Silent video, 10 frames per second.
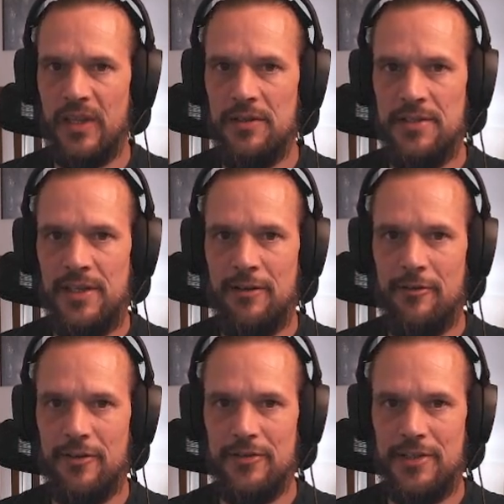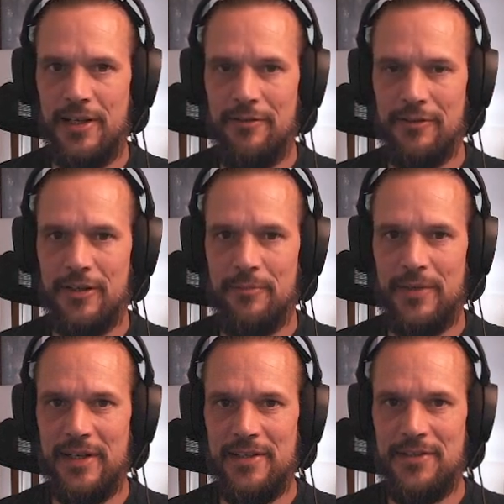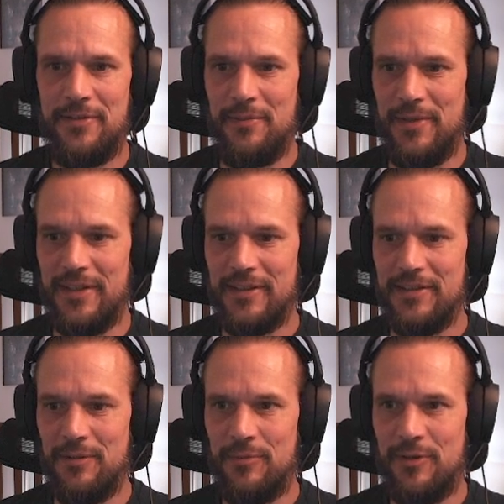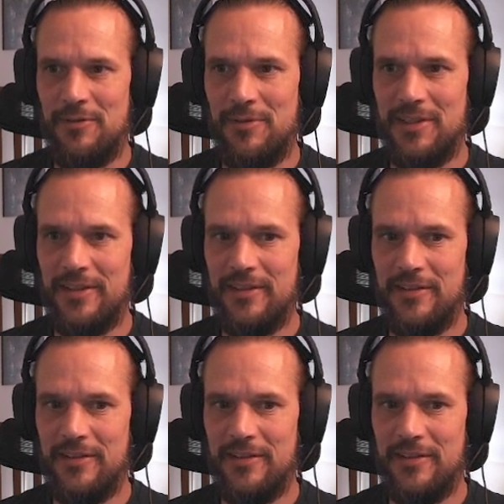Still haven't got my history back, so probably